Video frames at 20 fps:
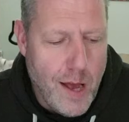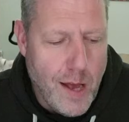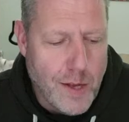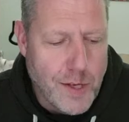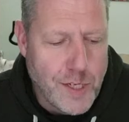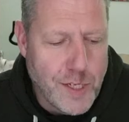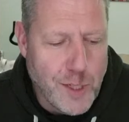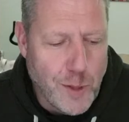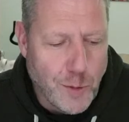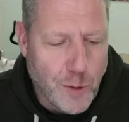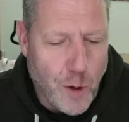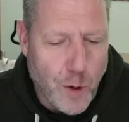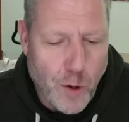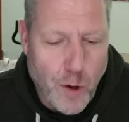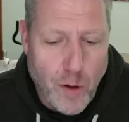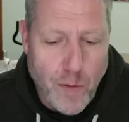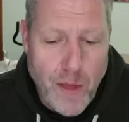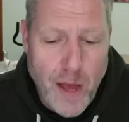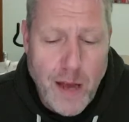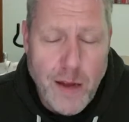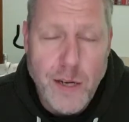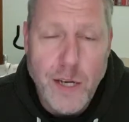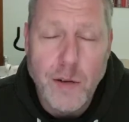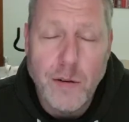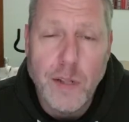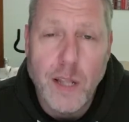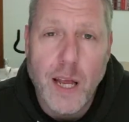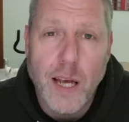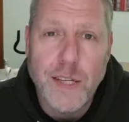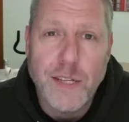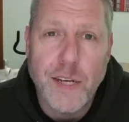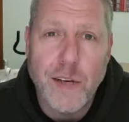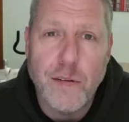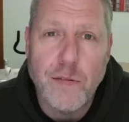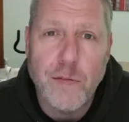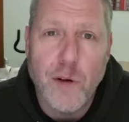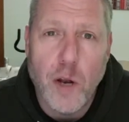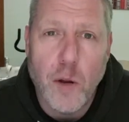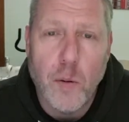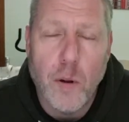still not got that and you'd like to
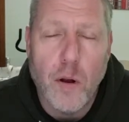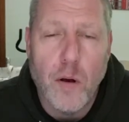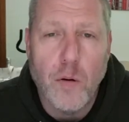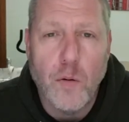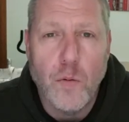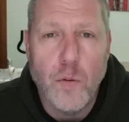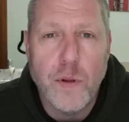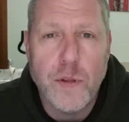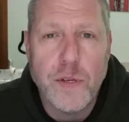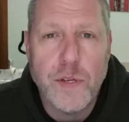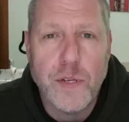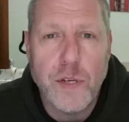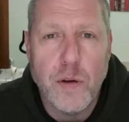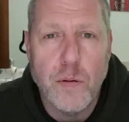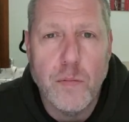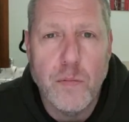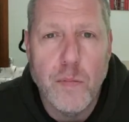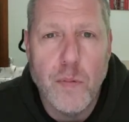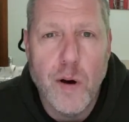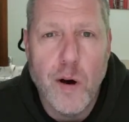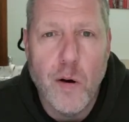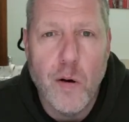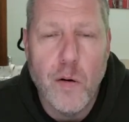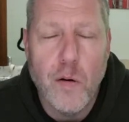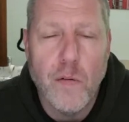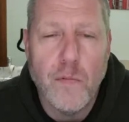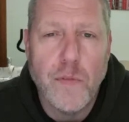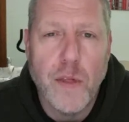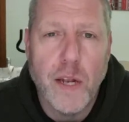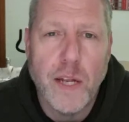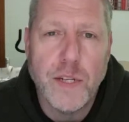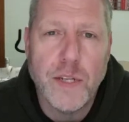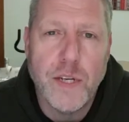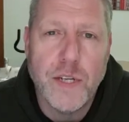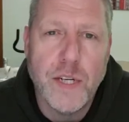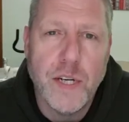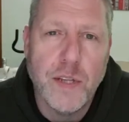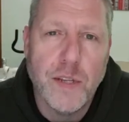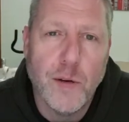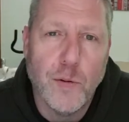follow along with some of the
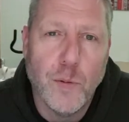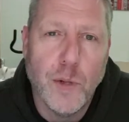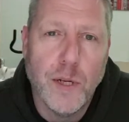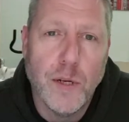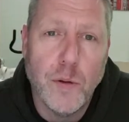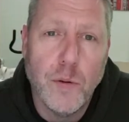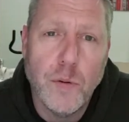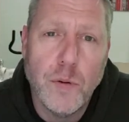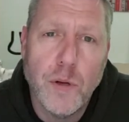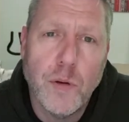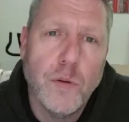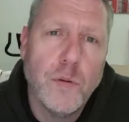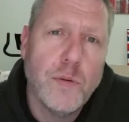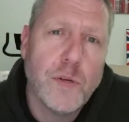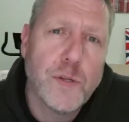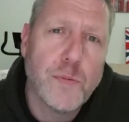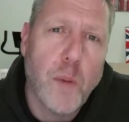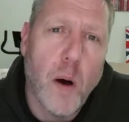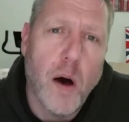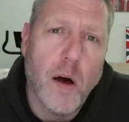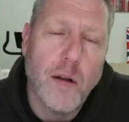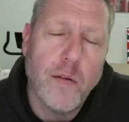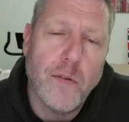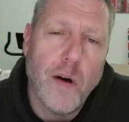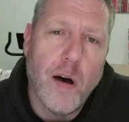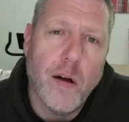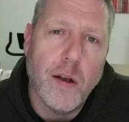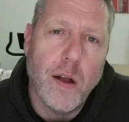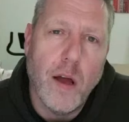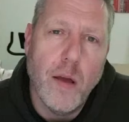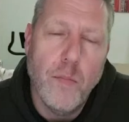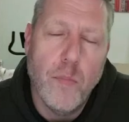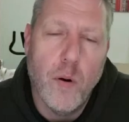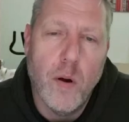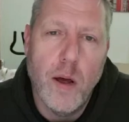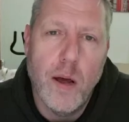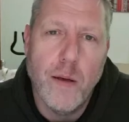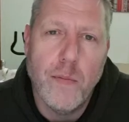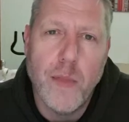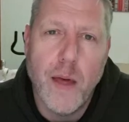liturgy that we do as part of our night
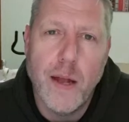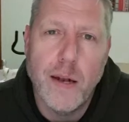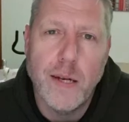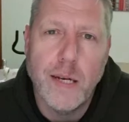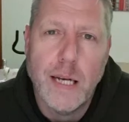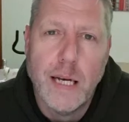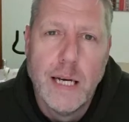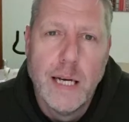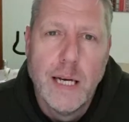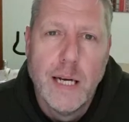prayer, then